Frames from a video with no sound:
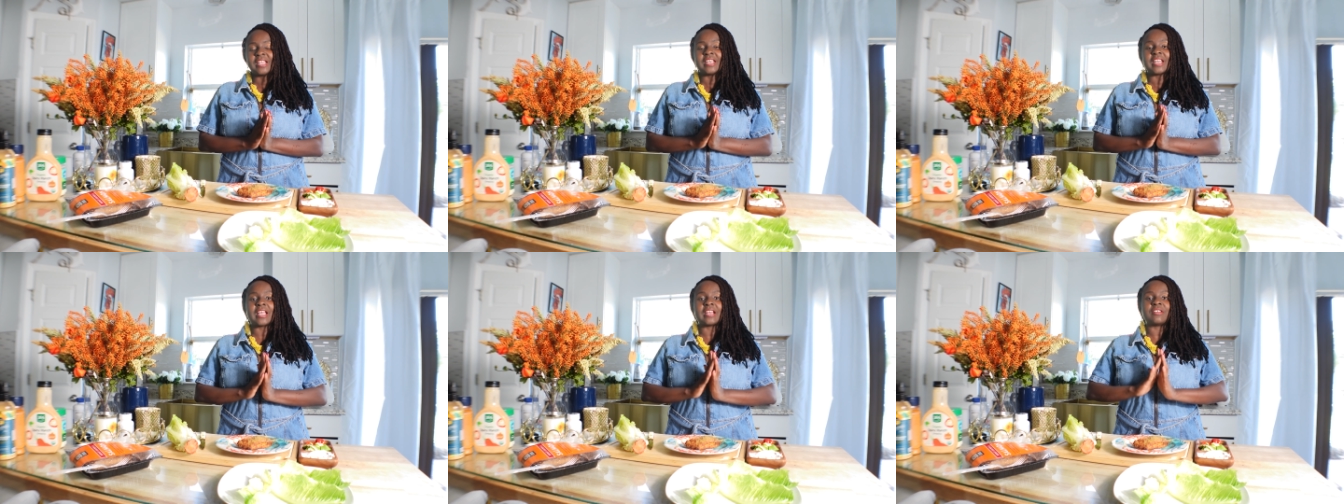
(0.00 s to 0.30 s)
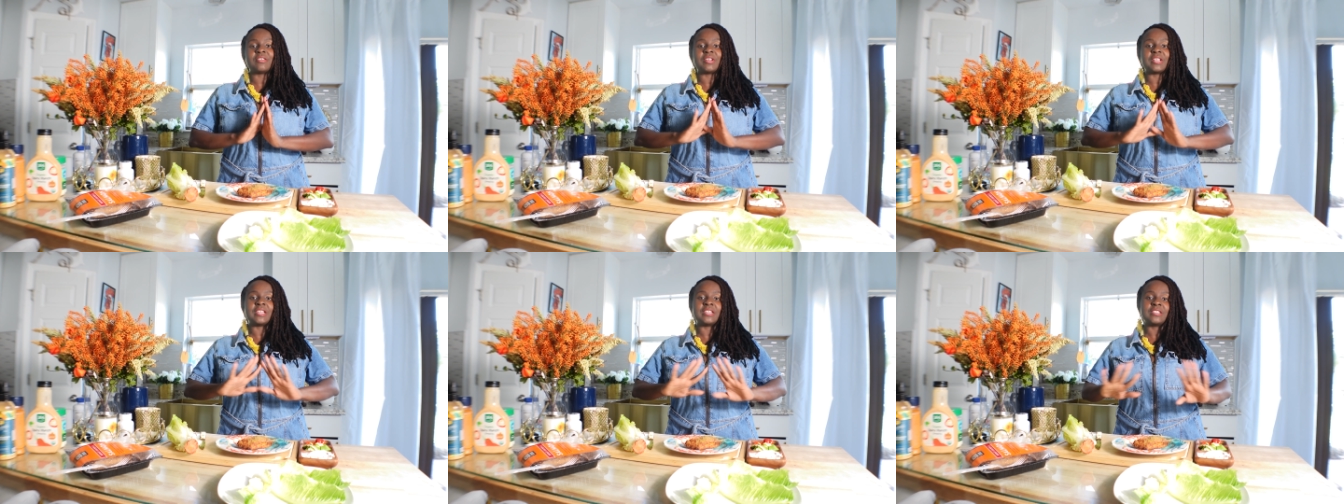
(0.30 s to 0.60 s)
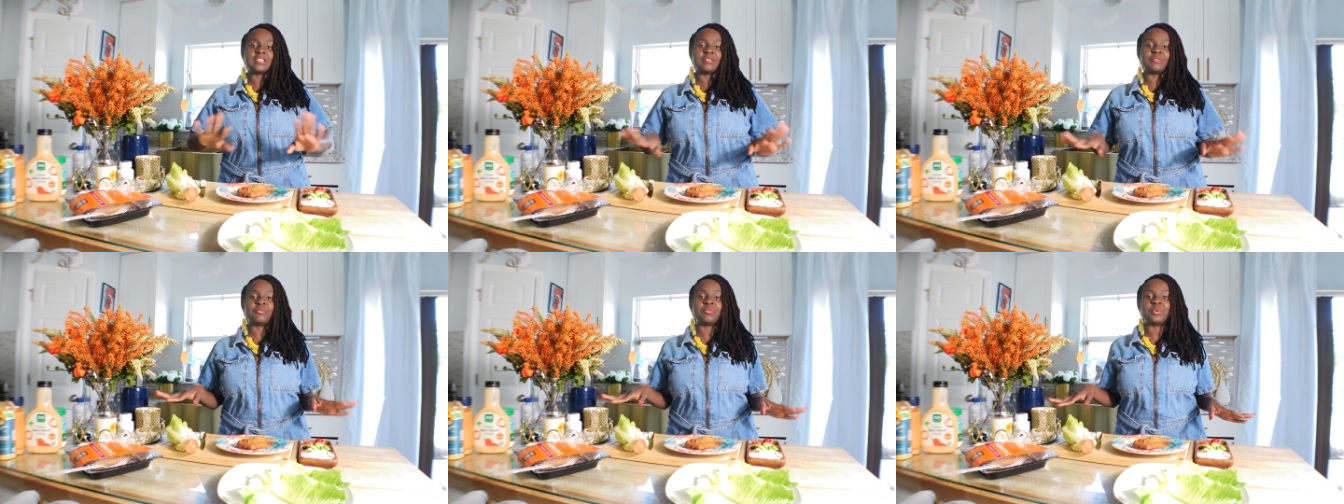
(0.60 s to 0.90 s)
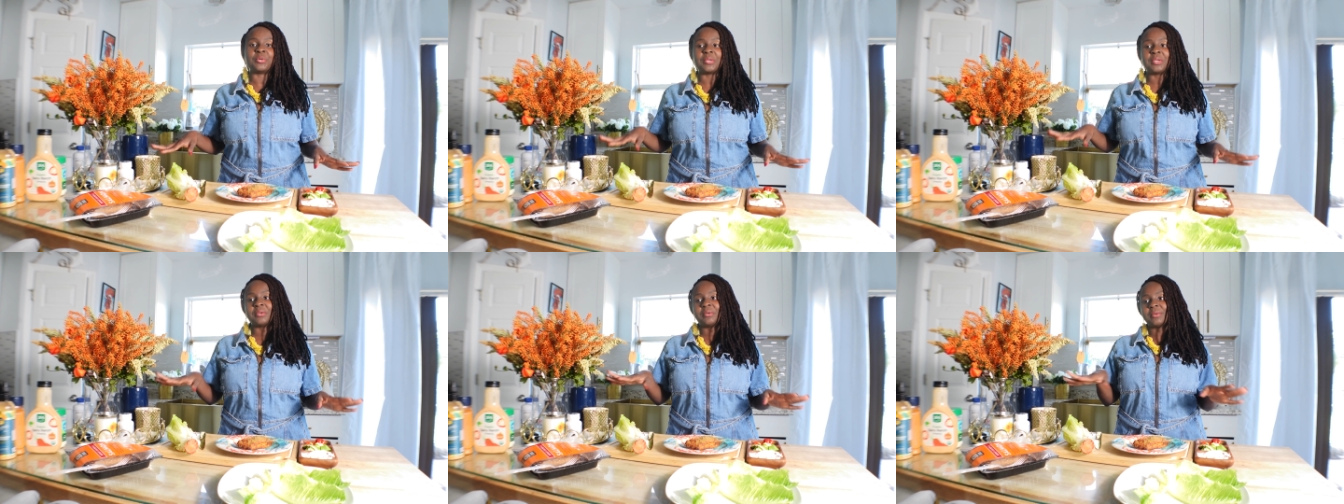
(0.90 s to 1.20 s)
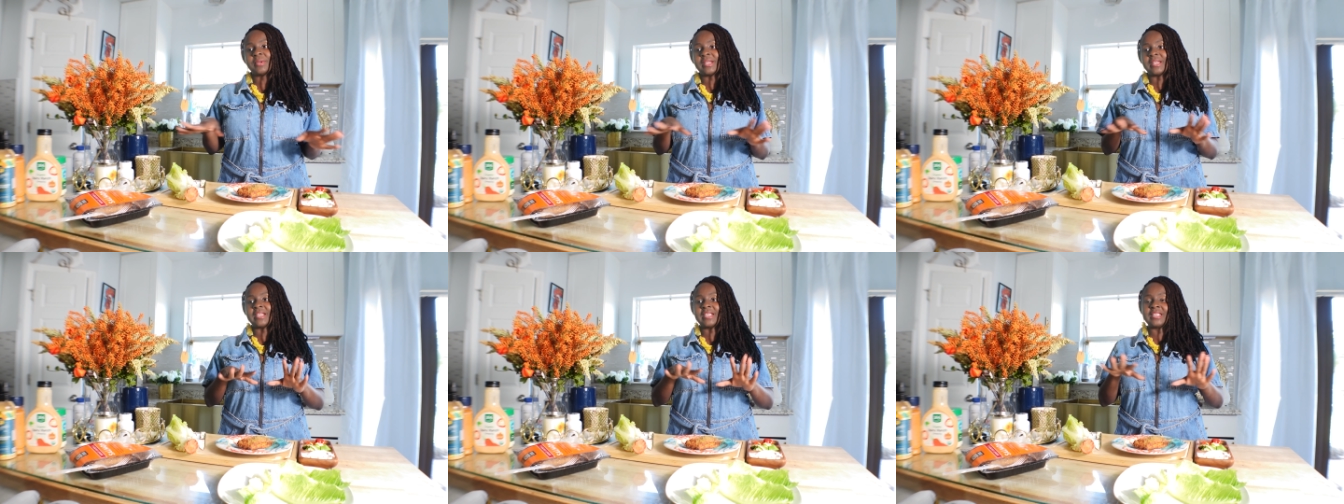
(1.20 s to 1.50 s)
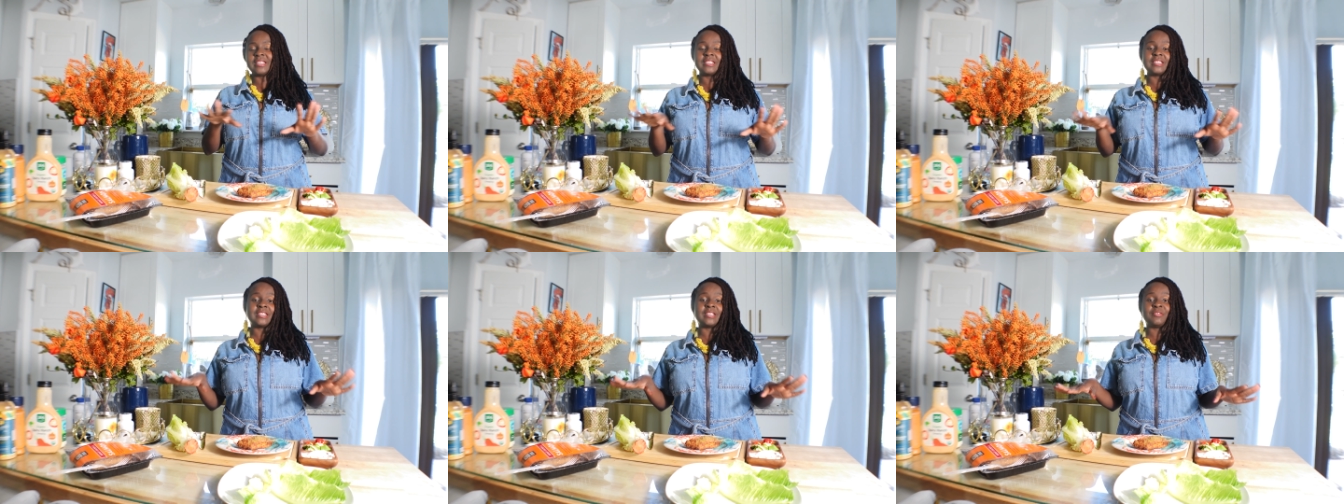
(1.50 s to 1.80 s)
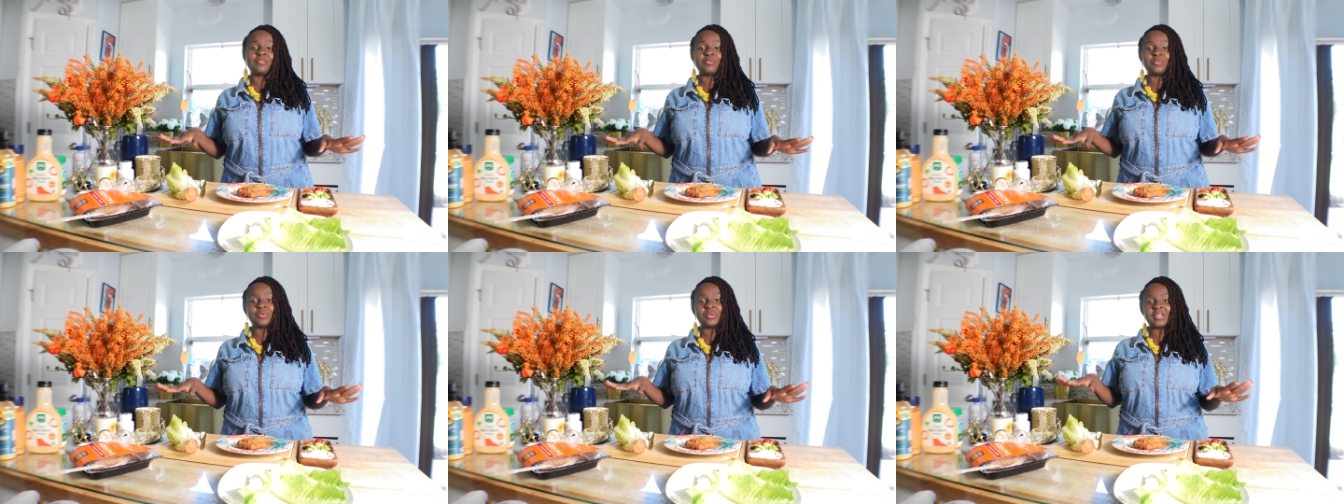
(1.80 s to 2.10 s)
that are easy for you and easy
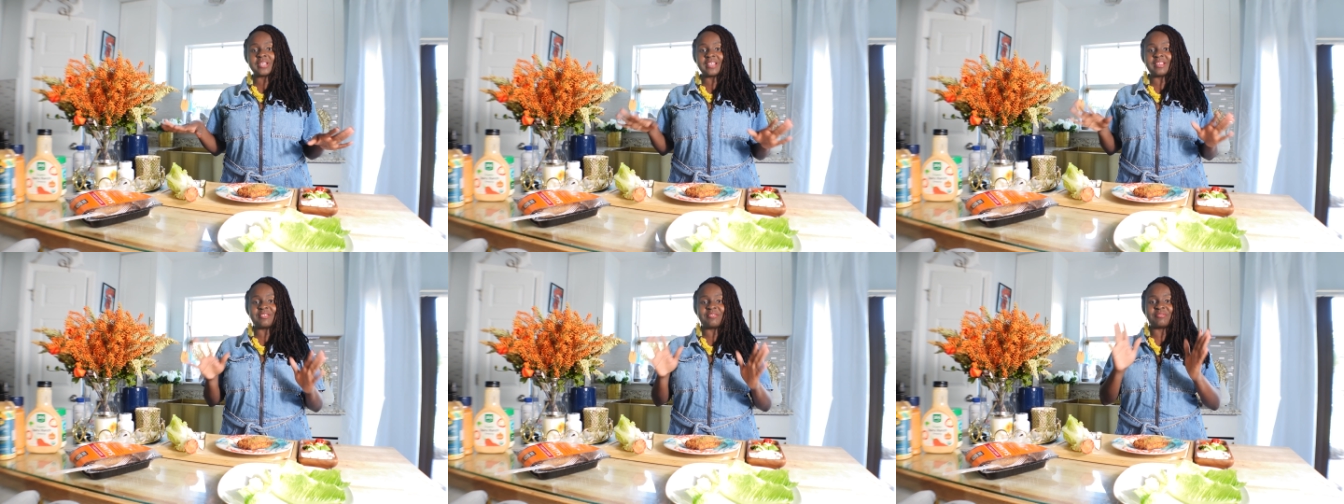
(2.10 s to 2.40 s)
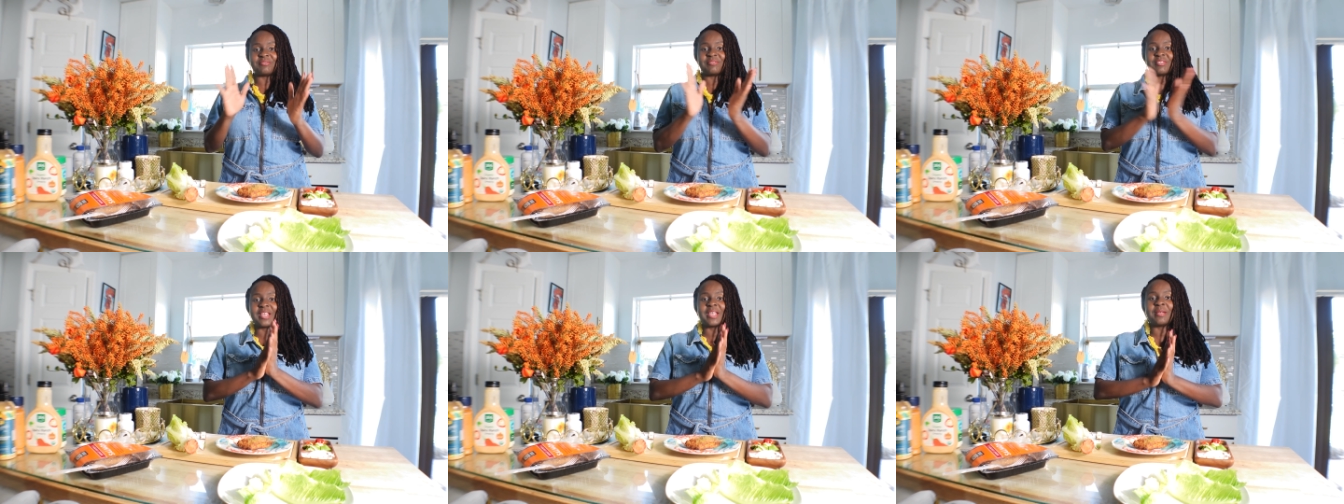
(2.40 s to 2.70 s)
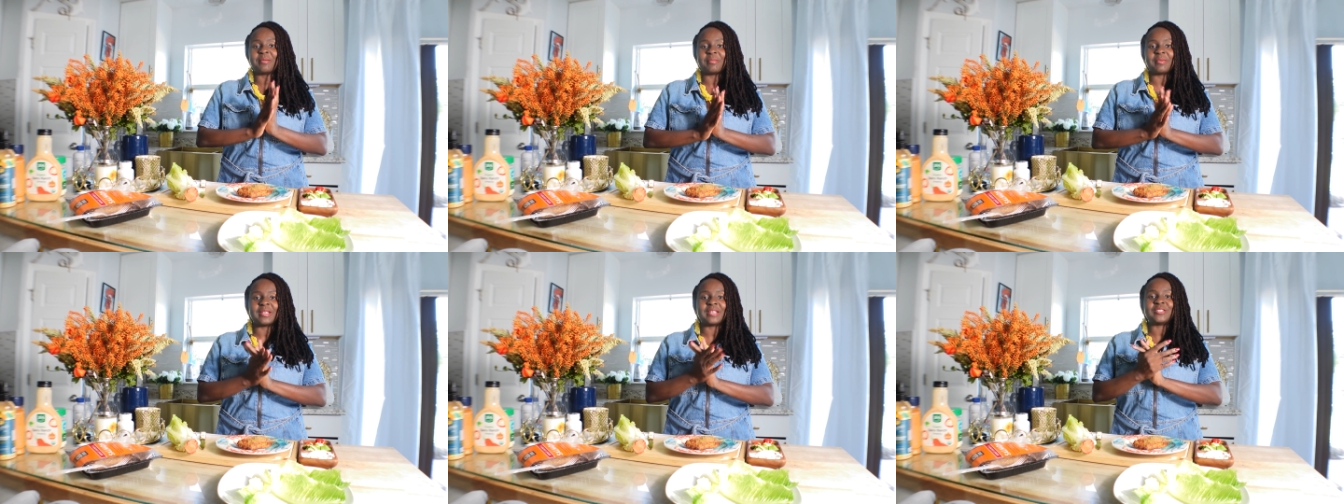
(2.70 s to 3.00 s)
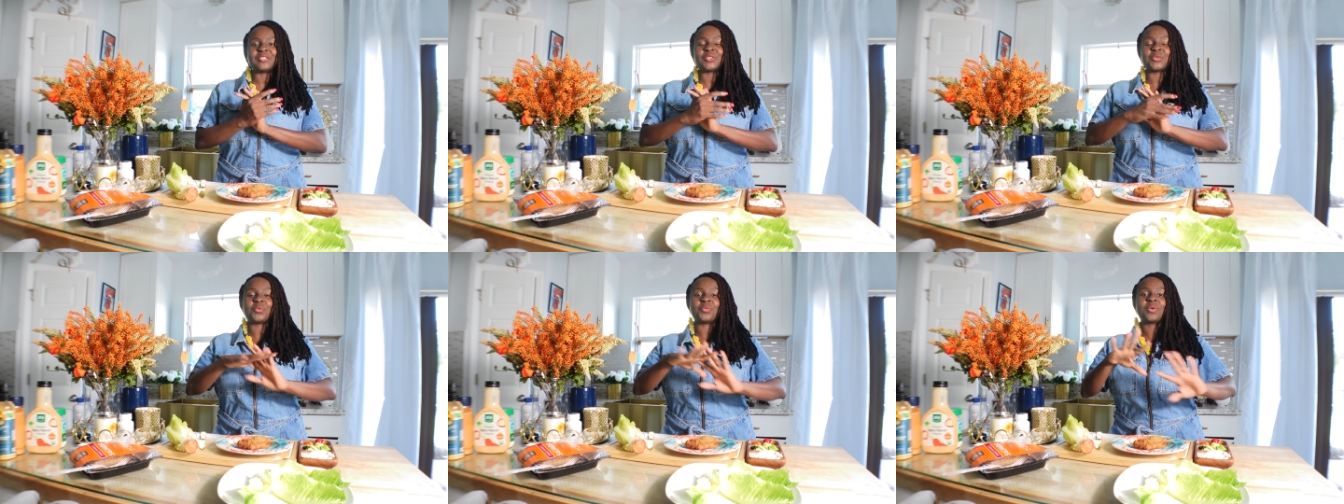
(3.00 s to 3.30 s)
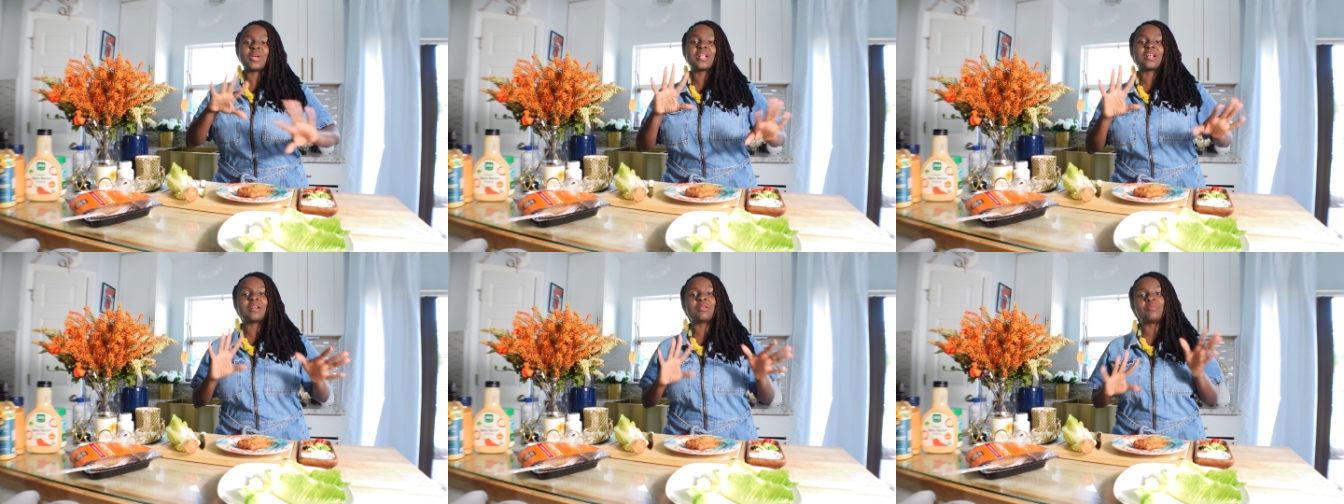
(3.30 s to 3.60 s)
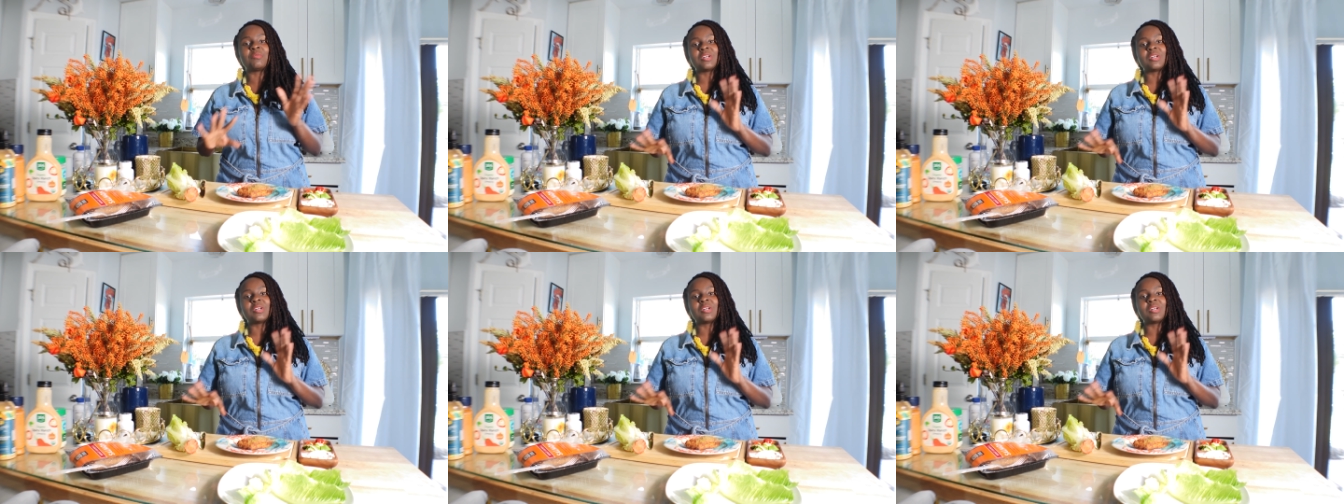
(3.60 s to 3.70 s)
for the family. So welcome,